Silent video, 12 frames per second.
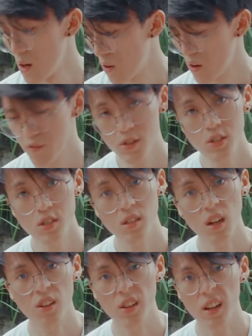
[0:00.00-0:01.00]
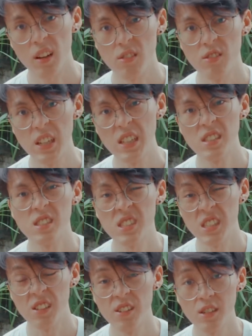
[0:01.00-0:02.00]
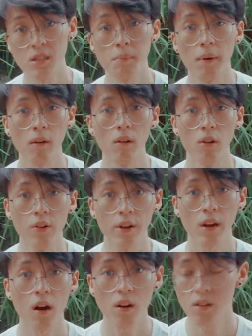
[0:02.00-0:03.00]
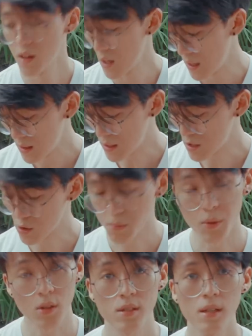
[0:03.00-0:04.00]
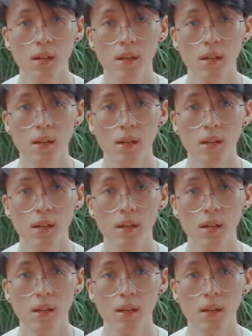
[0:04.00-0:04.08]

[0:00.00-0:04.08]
or even just starting to get really serious about learning art, these two books,